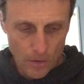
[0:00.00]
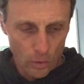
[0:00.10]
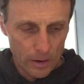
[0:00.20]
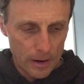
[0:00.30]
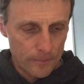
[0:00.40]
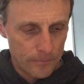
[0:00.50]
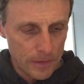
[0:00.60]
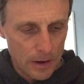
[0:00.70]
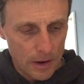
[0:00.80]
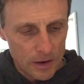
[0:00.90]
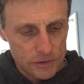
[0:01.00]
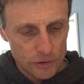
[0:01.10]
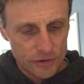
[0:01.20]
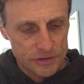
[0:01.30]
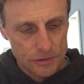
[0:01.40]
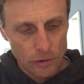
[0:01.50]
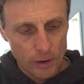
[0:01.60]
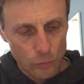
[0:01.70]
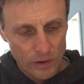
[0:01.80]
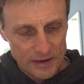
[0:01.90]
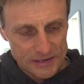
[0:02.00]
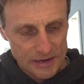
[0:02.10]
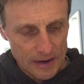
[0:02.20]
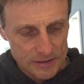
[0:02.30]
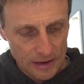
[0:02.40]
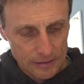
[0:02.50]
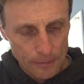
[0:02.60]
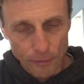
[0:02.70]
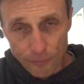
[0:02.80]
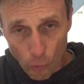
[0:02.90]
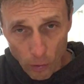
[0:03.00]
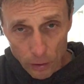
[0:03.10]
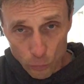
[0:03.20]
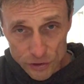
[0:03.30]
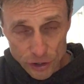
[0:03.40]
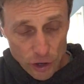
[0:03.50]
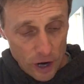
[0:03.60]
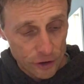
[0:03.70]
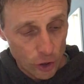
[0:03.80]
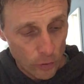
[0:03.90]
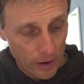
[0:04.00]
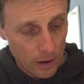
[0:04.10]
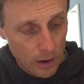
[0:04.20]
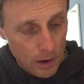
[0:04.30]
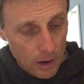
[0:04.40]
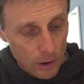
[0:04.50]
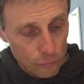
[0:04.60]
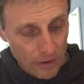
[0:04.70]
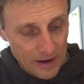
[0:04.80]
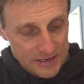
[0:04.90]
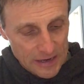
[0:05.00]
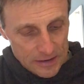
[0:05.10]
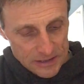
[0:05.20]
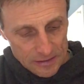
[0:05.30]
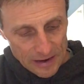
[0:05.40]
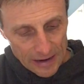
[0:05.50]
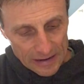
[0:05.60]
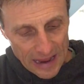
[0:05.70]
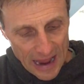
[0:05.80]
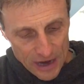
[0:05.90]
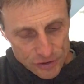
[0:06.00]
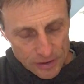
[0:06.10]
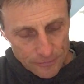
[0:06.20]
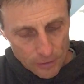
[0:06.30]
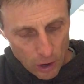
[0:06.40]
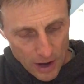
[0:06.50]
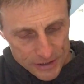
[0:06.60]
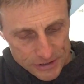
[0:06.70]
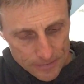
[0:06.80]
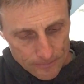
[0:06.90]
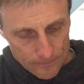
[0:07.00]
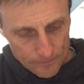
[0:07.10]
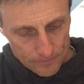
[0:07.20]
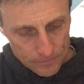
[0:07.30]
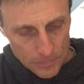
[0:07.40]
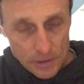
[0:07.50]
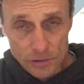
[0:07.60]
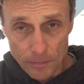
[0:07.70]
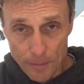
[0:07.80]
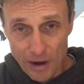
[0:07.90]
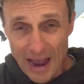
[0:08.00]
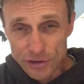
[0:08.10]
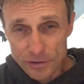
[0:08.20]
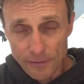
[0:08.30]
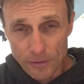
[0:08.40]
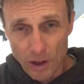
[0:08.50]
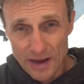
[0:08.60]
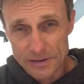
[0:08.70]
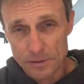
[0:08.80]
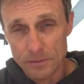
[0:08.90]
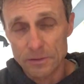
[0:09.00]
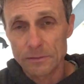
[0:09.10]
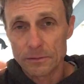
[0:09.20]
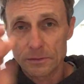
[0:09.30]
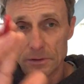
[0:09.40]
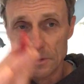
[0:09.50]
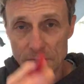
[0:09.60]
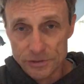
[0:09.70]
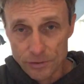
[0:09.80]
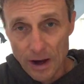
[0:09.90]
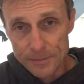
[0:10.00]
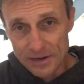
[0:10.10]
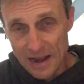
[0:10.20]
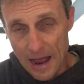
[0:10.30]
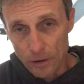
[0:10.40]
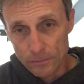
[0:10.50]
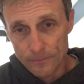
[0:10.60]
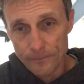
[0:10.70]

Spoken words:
Okay? So just look at what it says, like number 4, which you're not doing. Write a sentence containing an adjective clause. So remember, adjective clause describes a noun.